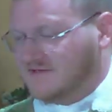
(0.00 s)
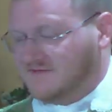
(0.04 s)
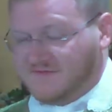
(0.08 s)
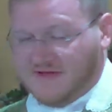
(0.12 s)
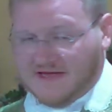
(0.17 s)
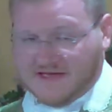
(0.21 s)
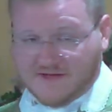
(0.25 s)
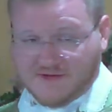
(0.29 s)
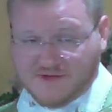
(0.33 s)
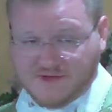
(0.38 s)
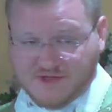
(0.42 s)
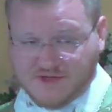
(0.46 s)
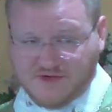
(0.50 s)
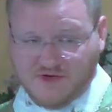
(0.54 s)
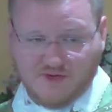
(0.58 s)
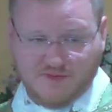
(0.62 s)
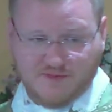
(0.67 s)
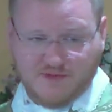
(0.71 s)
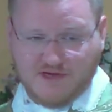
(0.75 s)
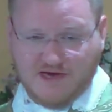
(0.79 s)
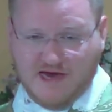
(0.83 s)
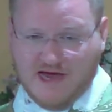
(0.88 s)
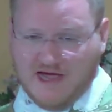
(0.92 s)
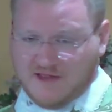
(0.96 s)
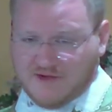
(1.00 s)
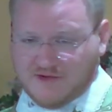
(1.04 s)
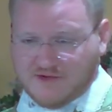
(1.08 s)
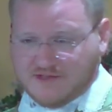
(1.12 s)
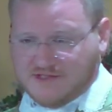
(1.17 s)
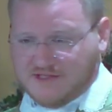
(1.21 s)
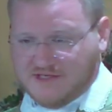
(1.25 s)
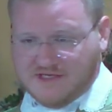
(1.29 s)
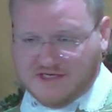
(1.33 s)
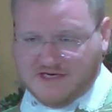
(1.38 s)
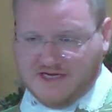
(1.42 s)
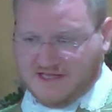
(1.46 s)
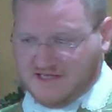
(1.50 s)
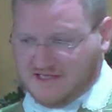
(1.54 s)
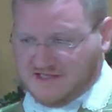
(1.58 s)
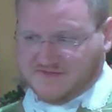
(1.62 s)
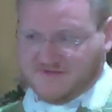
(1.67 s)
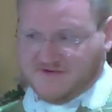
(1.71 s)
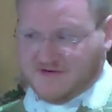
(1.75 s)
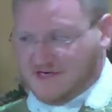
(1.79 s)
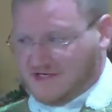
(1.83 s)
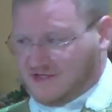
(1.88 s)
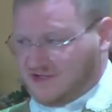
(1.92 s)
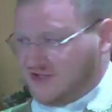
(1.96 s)
In fact, there's a group that gathers here in this
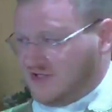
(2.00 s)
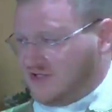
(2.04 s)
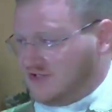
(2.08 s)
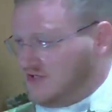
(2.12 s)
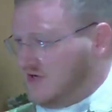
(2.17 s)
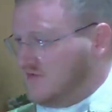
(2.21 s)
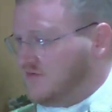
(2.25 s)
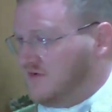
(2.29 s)
very church